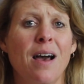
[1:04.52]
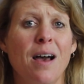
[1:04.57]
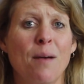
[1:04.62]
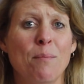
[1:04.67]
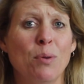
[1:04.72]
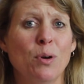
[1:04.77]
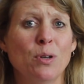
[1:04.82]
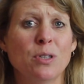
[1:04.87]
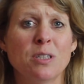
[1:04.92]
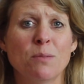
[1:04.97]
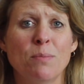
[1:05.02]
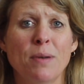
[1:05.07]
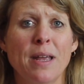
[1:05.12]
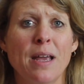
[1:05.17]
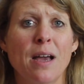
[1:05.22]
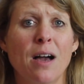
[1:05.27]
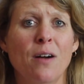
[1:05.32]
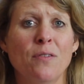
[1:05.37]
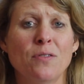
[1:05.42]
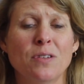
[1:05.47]
and
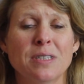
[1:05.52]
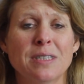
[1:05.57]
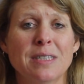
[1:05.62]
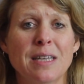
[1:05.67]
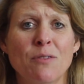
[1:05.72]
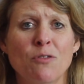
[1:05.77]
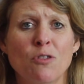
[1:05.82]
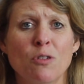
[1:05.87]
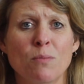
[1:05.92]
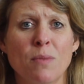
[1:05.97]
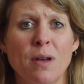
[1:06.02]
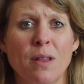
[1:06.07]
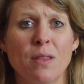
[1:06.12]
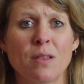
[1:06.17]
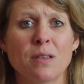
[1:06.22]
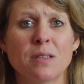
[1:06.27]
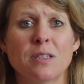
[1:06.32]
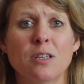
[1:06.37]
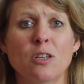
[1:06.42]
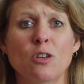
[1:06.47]
possibly after several
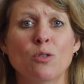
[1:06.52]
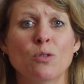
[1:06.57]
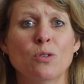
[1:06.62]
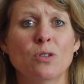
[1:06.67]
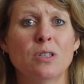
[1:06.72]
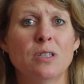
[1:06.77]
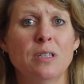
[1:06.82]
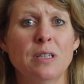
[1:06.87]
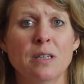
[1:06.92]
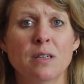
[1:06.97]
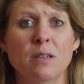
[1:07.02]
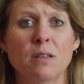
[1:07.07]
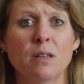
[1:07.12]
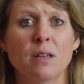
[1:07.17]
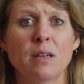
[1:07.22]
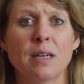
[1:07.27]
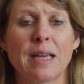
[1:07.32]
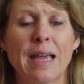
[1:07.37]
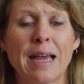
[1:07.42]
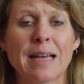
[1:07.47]
months you're
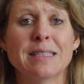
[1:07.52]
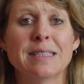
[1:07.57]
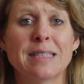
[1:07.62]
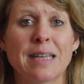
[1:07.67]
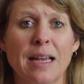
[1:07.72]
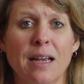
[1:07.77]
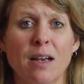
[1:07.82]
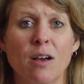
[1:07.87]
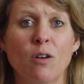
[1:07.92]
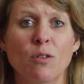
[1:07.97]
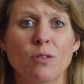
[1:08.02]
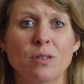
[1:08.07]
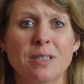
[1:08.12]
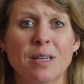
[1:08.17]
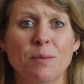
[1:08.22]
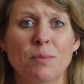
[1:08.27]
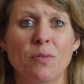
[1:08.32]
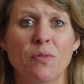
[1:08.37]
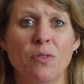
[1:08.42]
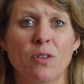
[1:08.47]
still guessing on
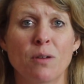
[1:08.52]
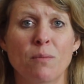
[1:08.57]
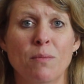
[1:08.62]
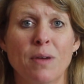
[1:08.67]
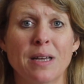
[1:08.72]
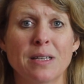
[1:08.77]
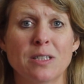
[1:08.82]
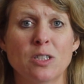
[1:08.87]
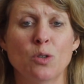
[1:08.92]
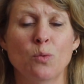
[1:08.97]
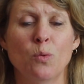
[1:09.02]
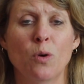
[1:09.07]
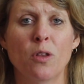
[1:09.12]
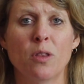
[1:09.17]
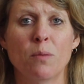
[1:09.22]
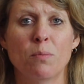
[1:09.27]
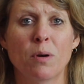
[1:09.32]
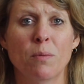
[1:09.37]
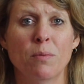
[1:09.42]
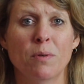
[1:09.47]
some of them as to what
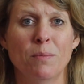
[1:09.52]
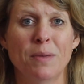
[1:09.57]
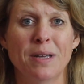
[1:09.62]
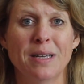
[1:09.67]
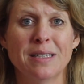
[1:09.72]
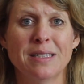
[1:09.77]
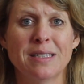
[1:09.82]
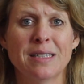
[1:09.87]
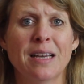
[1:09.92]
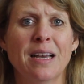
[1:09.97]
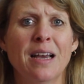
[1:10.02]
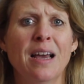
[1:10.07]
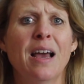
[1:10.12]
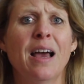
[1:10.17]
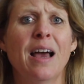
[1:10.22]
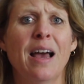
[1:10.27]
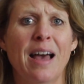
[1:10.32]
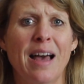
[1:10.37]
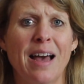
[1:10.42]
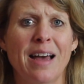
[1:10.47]
the problem is,
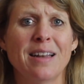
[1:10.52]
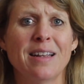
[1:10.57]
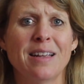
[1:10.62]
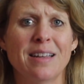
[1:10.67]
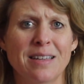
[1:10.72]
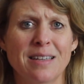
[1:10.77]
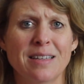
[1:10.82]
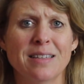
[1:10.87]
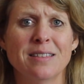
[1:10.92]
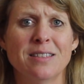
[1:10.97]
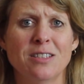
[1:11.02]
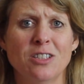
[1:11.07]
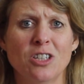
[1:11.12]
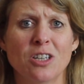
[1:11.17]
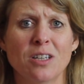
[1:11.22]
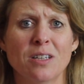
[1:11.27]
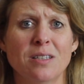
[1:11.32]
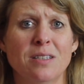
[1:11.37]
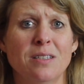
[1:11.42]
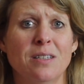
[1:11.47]
and it is
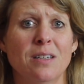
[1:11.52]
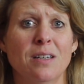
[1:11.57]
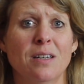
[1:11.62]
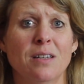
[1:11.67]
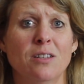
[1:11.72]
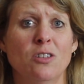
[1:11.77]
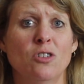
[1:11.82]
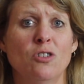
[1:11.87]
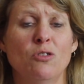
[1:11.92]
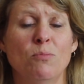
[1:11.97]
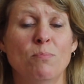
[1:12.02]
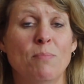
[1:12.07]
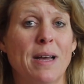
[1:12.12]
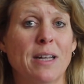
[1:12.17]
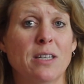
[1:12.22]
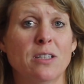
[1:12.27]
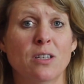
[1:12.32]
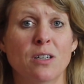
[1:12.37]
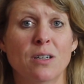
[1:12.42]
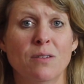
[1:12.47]
just a
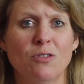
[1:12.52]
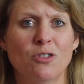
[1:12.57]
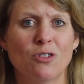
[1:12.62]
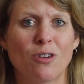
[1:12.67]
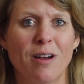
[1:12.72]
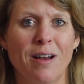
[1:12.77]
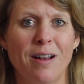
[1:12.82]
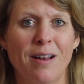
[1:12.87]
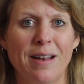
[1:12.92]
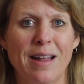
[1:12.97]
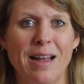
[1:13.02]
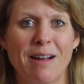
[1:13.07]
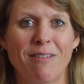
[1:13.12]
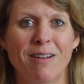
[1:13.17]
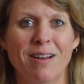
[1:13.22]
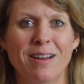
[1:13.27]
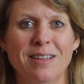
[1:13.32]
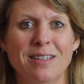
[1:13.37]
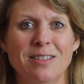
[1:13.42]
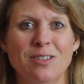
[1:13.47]
matter of trial and
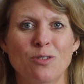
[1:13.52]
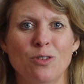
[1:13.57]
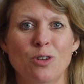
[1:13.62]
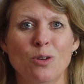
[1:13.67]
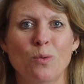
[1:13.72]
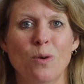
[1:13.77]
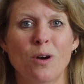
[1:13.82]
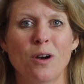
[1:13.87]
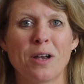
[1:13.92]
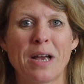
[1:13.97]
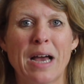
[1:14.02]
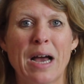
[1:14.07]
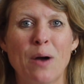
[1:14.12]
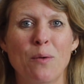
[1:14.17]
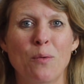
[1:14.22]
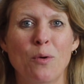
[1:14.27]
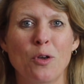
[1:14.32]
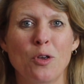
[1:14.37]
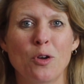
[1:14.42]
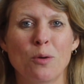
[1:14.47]
error until you work
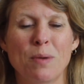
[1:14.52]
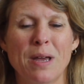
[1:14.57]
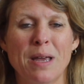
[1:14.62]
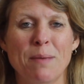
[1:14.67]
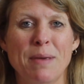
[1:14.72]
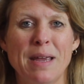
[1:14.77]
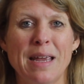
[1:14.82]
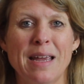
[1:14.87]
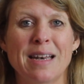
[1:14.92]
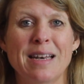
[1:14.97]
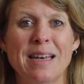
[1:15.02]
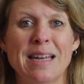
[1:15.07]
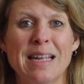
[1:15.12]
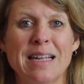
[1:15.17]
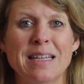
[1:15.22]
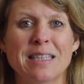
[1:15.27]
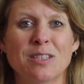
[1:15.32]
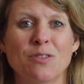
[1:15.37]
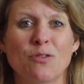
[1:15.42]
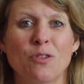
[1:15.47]
out what your baby
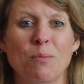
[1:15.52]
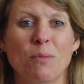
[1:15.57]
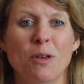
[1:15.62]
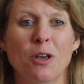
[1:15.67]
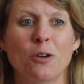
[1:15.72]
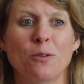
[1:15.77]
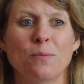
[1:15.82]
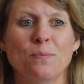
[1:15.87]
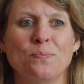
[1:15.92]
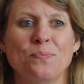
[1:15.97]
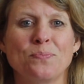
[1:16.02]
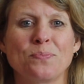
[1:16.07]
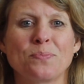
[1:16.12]
needs from you.